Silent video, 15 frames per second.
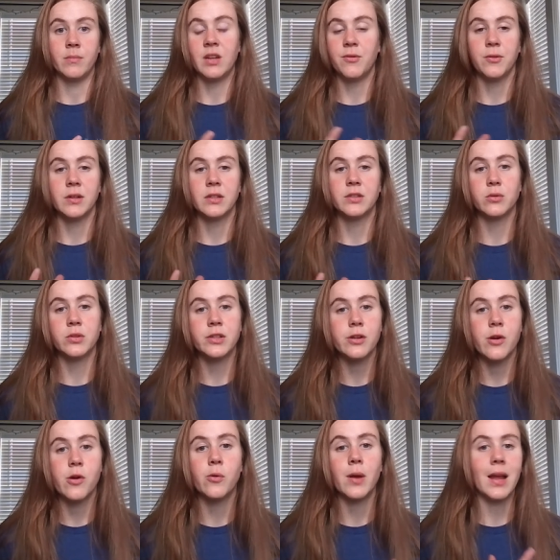different
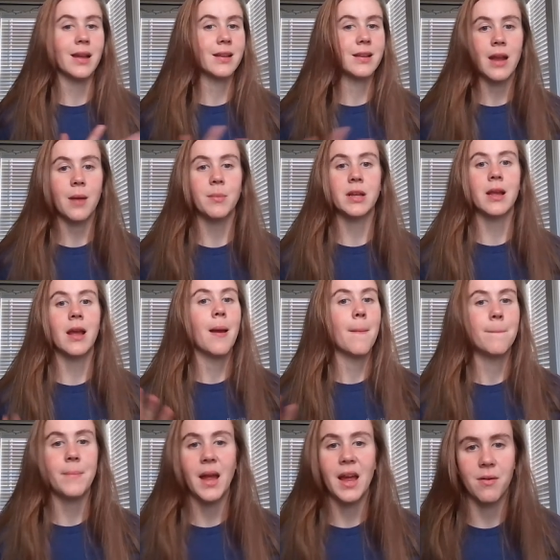socioeconomic
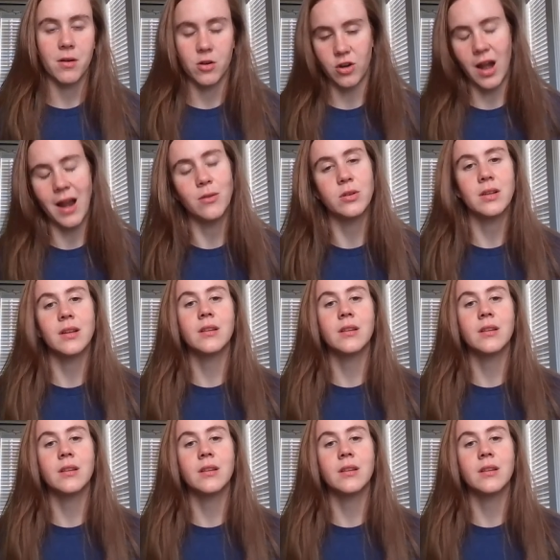background.